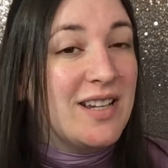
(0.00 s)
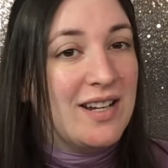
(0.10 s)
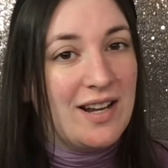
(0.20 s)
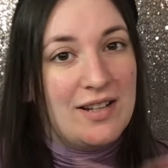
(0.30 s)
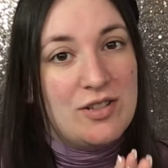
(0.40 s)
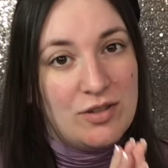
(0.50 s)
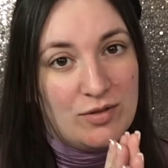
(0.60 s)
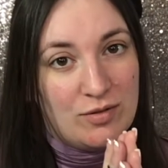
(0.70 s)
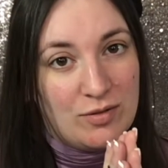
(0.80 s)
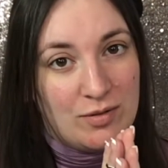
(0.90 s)
and I
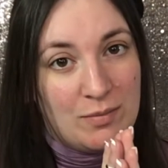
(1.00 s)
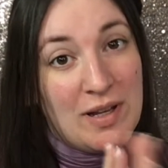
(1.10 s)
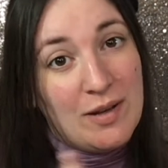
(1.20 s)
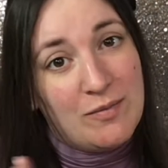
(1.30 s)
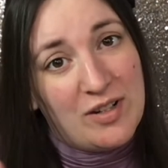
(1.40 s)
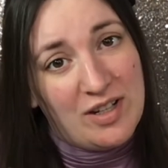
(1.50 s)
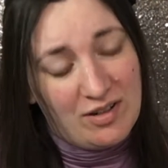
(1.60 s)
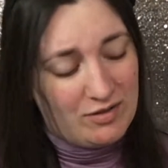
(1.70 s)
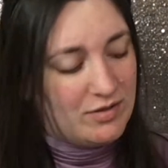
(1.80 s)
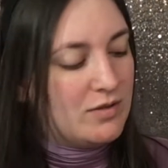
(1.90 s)
do makeup
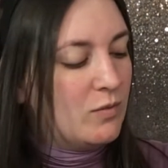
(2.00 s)
videos.